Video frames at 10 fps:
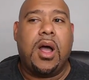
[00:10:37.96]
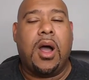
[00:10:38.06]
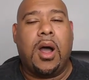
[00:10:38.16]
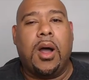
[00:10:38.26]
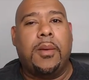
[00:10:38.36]

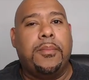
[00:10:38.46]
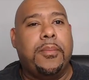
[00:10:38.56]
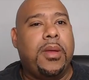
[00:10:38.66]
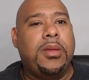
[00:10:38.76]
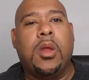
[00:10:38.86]

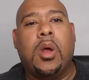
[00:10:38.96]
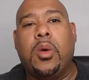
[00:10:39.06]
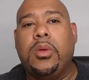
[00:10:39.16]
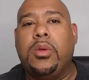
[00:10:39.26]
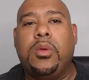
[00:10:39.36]
You
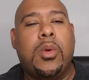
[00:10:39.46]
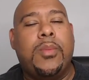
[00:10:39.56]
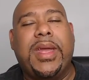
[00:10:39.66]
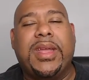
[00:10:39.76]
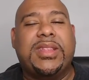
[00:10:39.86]
know, we're
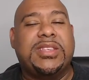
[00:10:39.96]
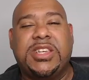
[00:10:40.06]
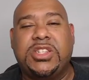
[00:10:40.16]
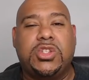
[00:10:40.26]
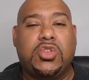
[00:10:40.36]
making
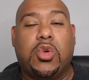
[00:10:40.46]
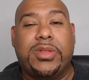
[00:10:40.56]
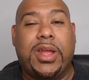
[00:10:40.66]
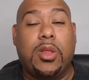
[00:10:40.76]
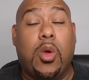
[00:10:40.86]
decisions all
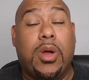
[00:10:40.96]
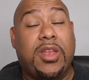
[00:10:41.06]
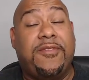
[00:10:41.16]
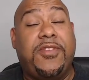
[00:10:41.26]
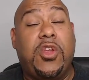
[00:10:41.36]
day long,
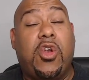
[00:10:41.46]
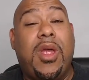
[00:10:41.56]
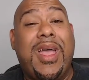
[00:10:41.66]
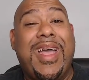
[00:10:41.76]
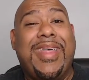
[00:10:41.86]
and if you're
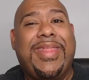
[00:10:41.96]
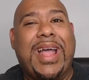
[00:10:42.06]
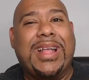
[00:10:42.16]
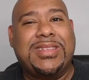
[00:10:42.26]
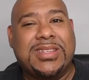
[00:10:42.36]

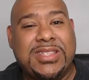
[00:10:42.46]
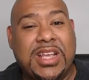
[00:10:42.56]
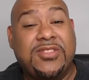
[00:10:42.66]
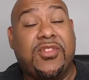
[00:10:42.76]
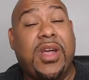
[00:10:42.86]
that
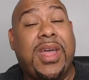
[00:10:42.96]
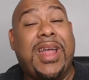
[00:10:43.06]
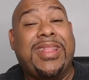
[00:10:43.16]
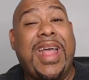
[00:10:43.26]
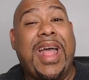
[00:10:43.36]
successful and
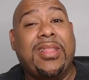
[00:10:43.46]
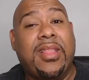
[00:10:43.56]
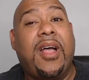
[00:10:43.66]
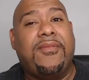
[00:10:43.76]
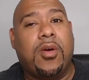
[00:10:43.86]
at that
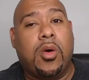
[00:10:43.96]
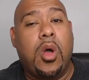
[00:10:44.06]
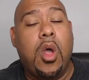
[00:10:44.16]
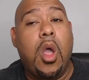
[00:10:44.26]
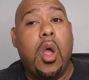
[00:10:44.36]
level
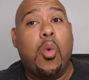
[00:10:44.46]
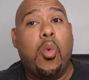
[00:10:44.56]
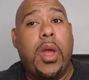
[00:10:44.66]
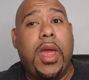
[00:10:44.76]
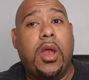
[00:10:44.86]

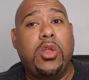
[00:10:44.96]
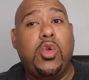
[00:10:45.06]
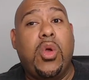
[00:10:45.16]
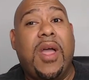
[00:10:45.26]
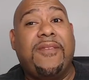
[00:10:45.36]
where
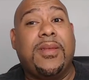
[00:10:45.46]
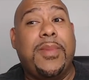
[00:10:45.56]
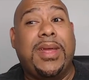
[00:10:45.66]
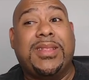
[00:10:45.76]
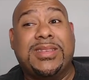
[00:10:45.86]
you have to
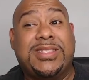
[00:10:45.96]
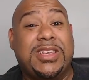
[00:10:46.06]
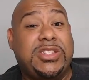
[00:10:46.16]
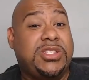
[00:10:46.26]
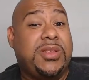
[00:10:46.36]
make
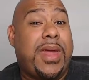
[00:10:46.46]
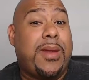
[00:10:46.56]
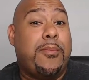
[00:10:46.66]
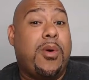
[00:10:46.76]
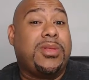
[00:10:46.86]
decisions about
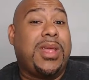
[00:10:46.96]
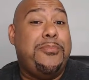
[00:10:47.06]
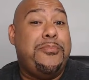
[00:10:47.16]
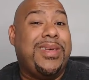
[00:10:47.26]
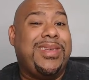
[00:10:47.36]
a
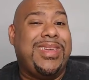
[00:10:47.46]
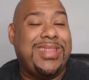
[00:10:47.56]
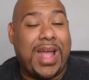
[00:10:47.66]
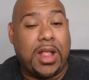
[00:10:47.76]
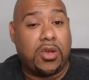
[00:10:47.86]

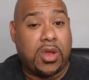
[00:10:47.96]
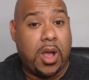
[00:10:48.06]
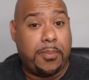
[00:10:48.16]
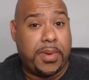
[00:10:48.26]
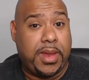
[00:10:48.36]
multi-billion-dollar
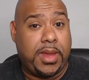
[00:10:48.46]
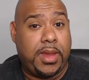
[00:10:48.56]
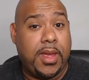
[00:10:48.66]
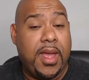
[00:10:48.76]
company,